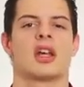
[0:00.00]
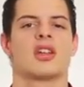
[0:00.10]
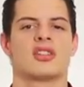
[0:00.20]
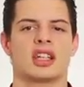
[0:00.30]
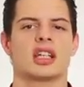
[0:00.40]

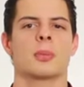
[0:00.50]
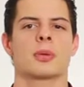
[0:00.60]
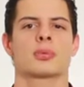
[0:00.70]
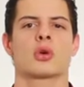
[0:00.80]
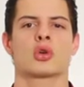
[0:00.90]
Setting up a
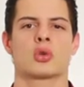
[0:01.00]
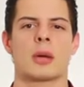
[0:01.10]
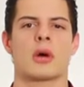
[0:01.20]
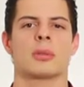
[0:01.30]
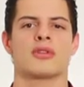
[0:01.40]
program
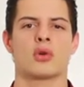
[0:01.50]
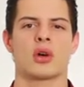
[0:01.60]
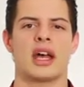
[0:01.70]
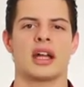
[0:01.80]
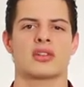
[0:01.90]
on
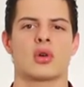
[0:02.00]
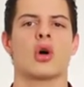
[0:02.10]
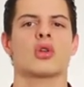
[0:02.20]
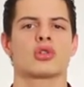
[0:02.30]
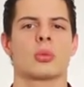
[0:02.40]
beforehand
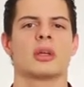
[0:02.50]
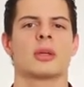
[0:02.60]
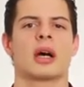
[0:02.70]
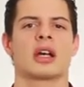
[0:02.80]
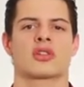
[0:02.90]
also
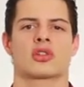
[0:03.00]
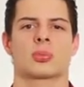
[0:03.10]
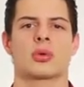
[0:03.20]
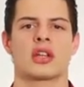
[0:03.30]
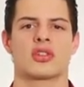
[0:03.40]
minimizes
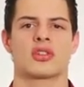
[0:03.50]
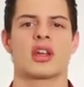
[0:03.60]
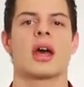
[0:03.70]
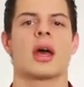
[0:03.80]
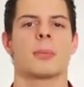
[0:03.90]
surprises
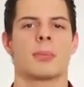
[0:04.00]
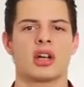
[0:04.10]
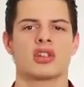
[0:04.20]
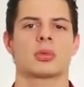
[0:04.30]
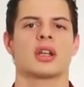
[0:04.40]
and
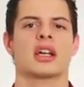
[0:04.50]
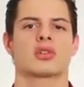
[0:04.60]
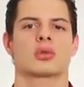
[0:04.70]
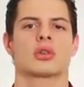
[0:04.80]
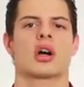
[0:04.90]
possible
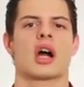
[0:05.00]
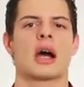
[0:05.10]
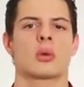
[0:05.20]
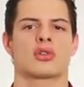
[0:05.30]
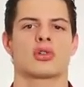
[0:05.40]
extra long
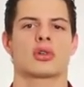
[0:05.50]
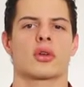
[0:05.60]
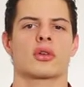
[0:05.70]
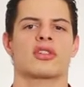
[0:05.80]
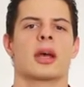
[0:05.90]
hours during
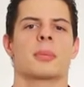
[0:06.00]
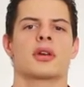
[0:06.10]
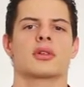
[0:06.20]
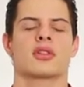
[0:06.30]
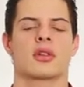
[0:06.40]
your exam
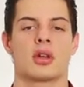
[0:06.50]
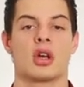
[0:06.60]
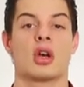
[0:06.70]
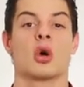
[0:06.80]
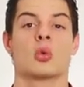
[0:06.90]
period,
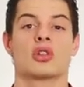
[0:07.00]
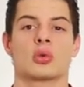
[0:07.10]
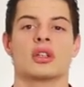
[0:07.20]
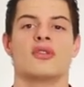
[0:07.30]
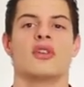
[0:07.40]
which
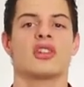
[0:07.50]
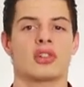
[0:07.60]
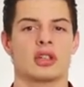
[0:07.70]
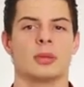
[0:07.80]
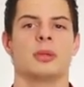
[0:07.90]
will
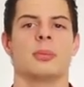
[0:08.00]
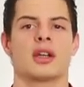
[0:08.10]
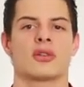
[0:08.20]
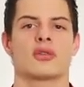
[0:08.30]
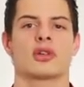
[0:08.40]
eventually be
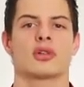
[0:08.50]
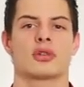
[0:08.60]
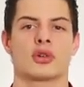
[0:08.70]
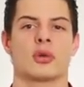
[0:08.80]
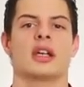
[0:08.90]
better for your
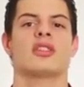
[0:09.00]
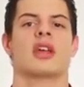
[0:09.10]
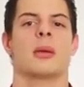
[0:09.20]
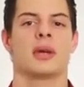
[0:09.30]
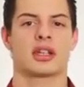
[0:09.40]
grades
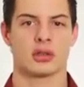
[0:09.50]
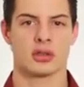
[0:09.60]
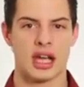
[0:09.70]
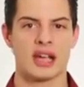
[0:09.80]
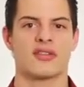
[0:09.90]
and make your
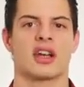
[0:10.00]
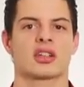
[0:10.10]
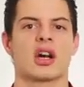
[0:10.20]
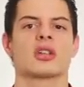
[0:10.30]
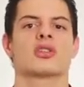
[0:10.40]
life at
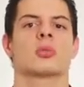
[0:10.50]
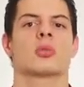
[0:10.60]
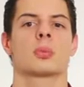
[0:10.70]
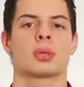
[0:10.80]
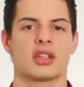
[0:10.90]
college more
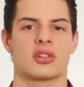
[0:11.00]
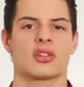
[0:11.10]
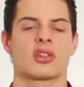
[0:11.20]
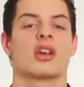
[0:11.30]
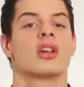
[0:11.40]

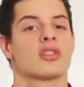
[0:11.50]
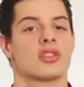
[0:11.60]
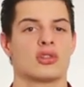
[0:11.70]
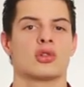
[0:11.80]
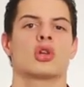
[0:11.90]
pleasant
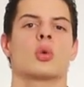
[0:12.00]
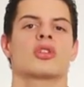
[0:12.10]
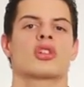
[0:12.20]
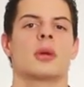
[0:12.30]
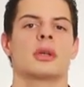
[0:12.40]
since you know
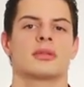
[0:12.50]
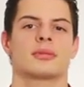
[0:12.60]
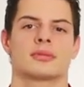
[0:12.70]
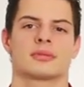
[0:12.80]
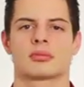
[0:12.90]
what's coming.
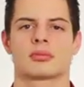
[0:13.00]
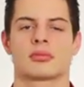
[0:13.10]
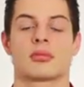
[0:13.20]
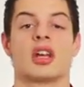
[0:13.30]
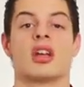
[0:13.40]

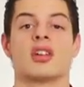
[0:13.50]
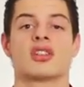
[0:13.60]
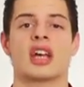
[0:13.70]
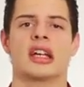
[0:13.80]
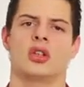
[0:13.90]

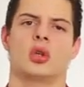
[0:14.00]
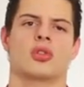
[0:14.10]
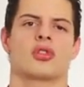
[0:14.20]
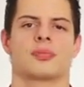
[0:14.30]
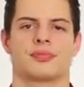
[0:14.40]
Side notes.